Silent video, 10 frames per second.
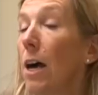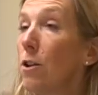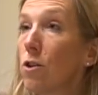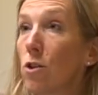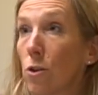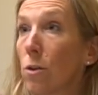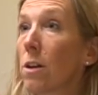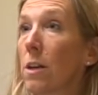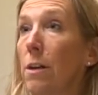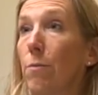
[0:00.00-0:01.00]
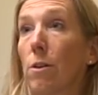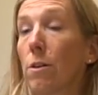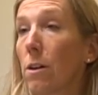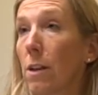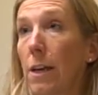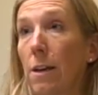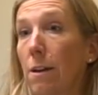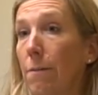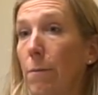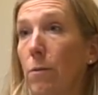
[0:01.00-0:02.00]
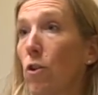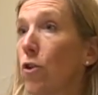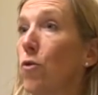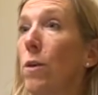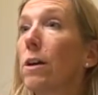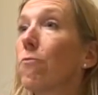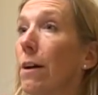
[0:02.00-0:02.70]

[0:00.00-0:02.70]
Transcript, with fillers: And certainly we're like not doing